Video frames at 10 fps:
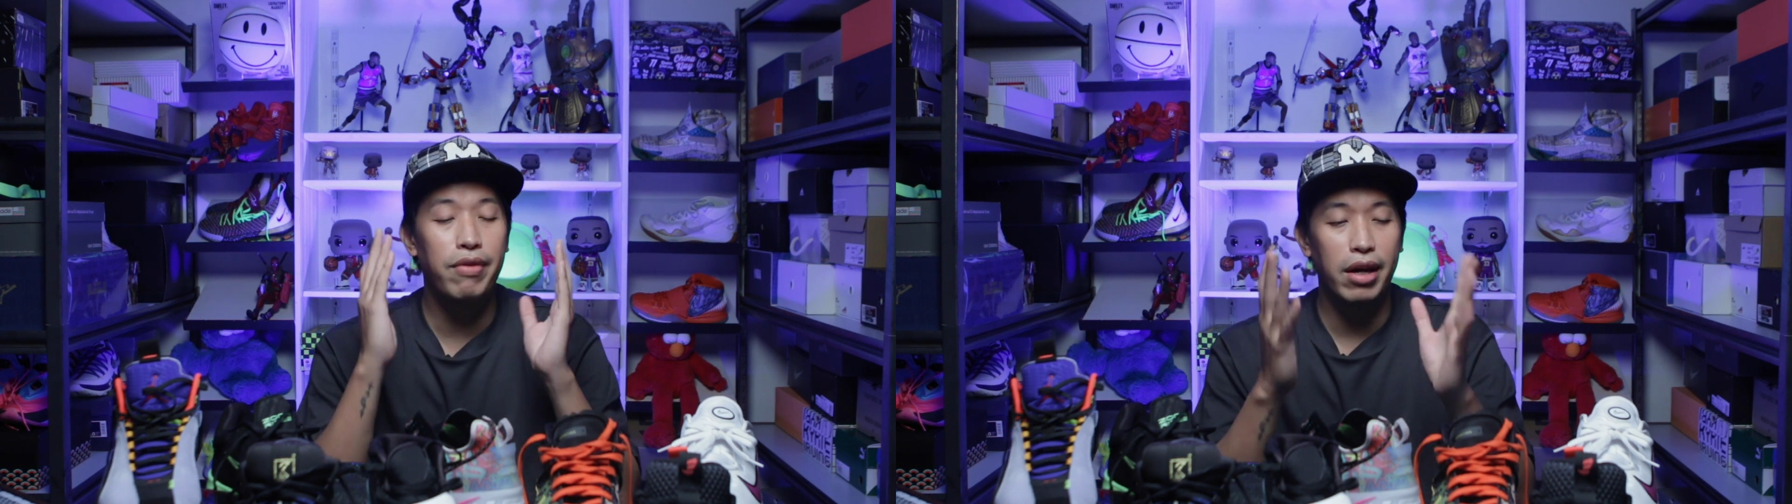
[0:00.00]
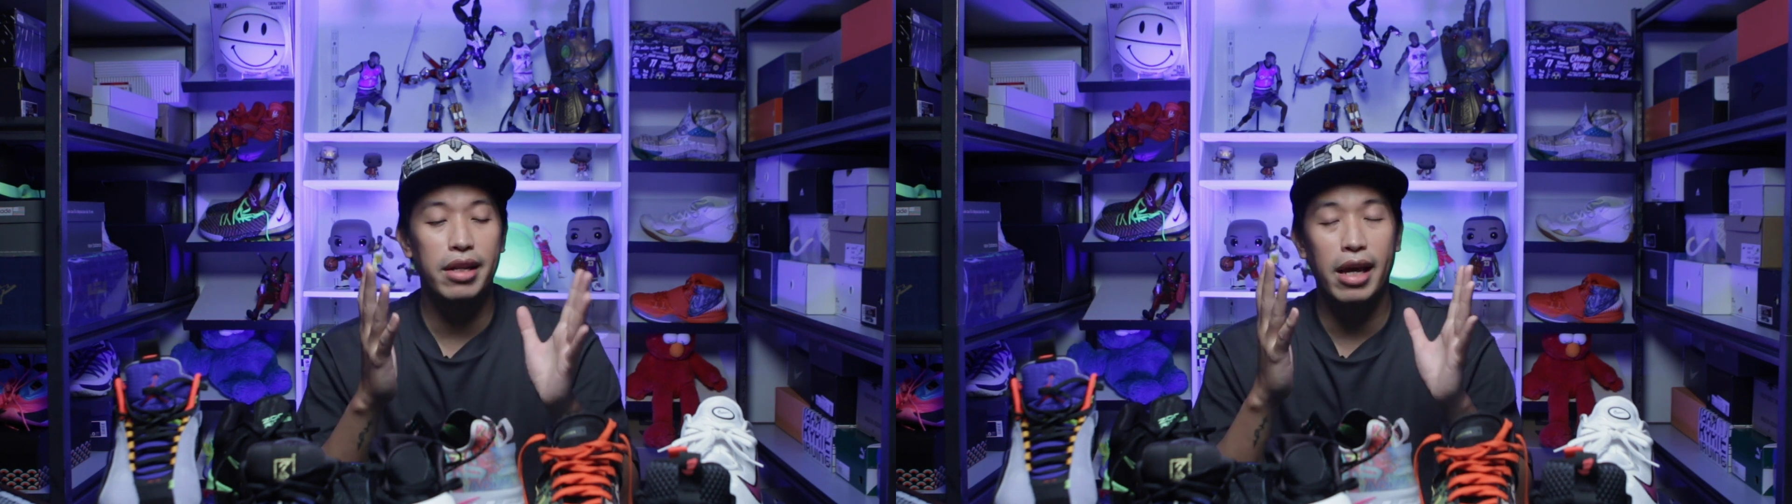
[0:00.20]
a
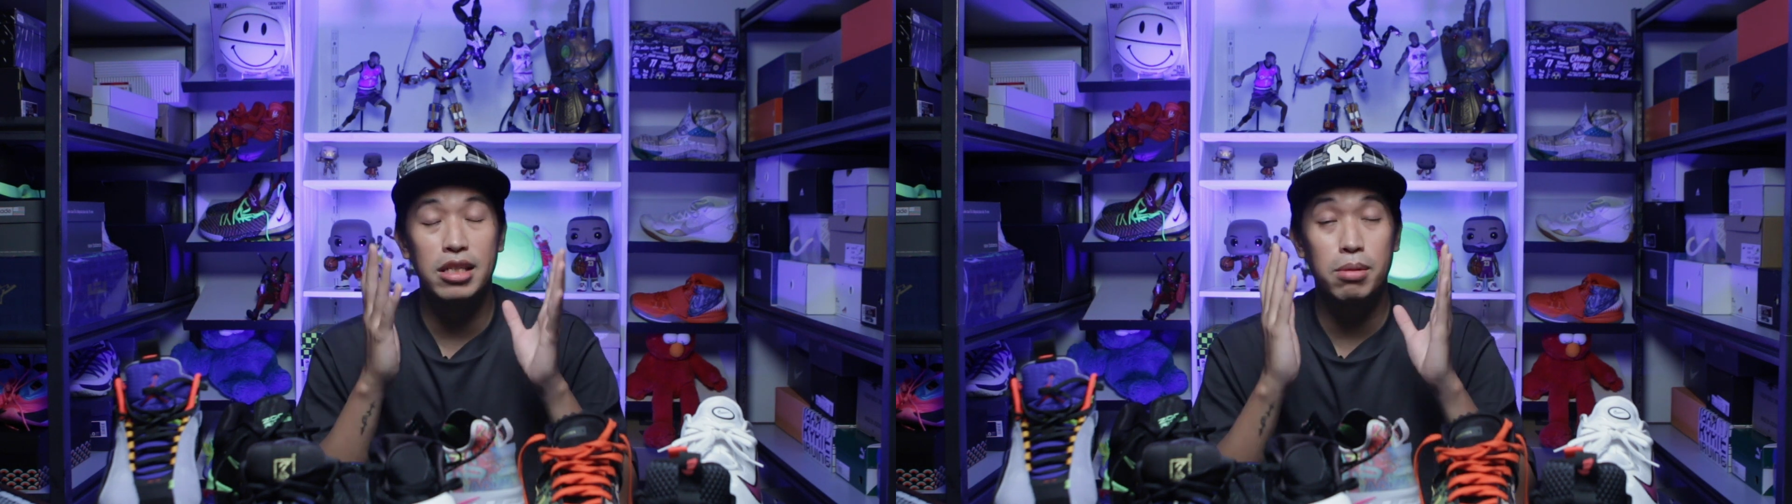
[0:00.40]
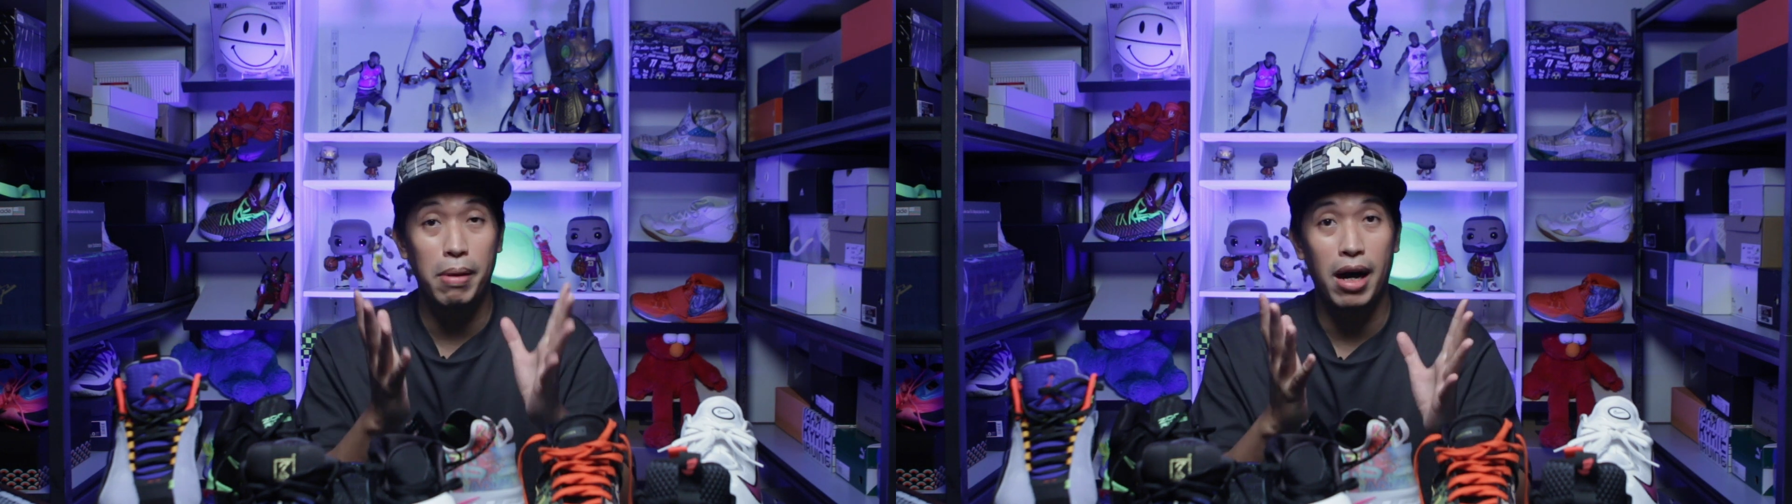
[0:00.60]
very
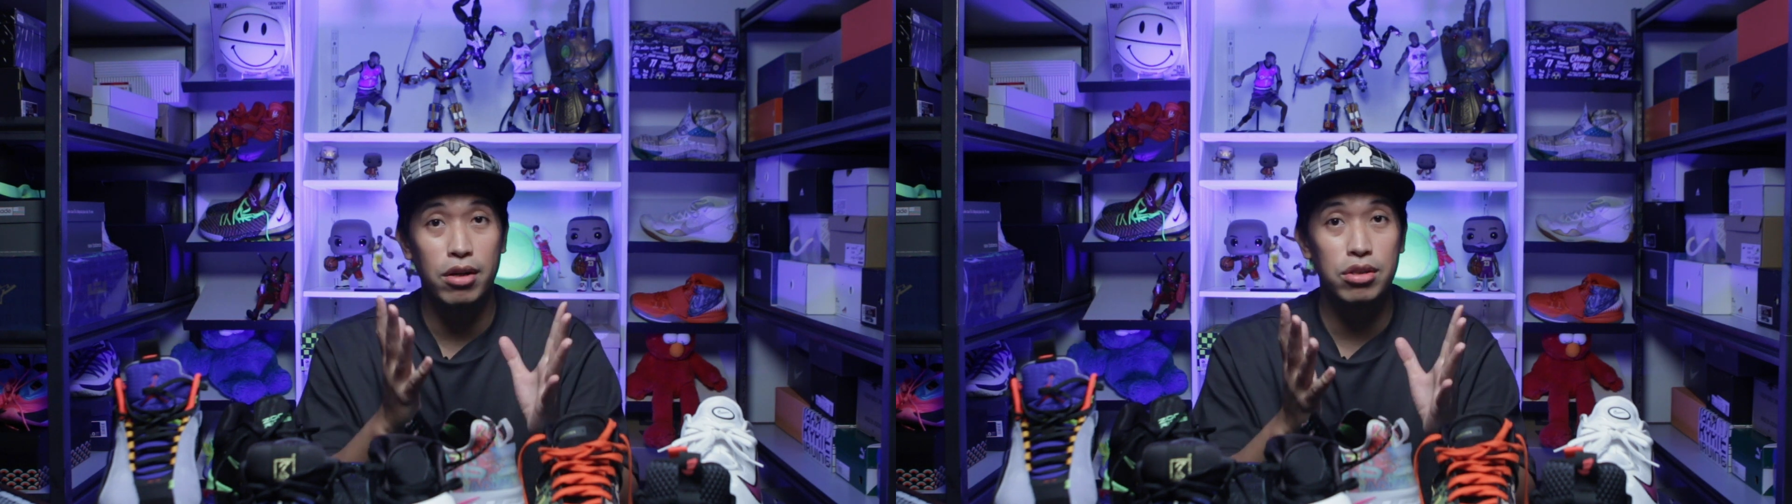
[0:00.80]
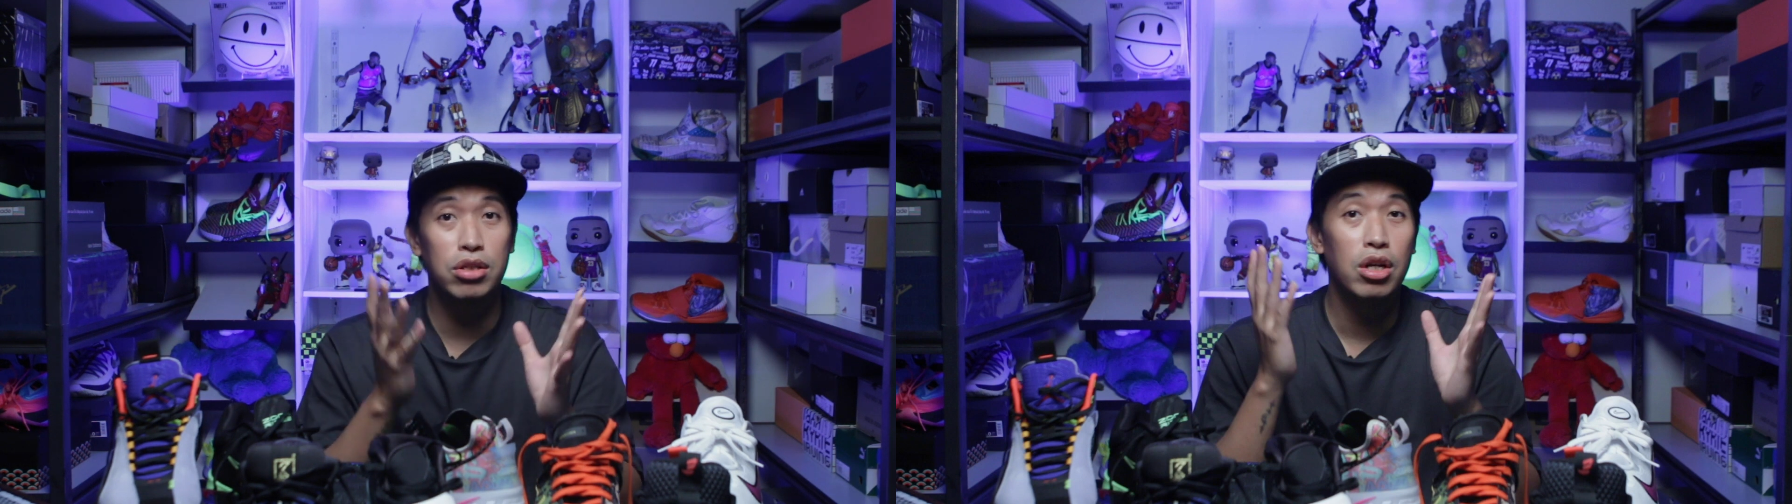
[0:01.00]
nice
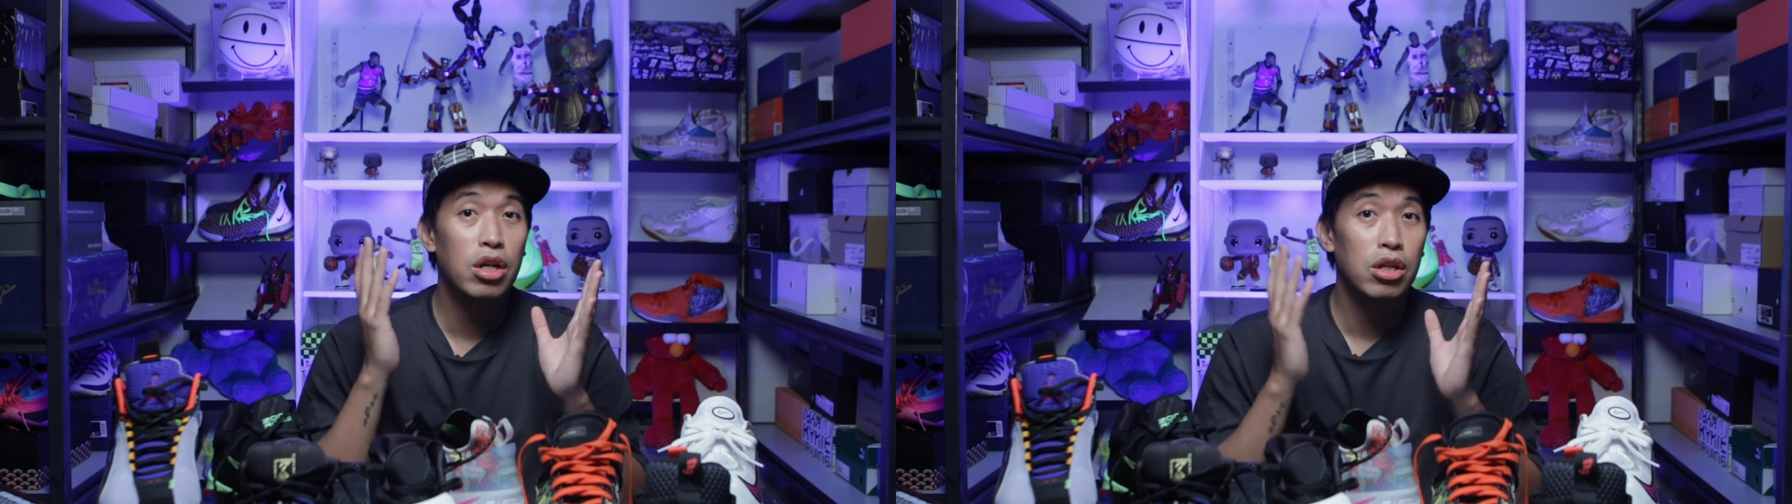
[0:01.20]
bounce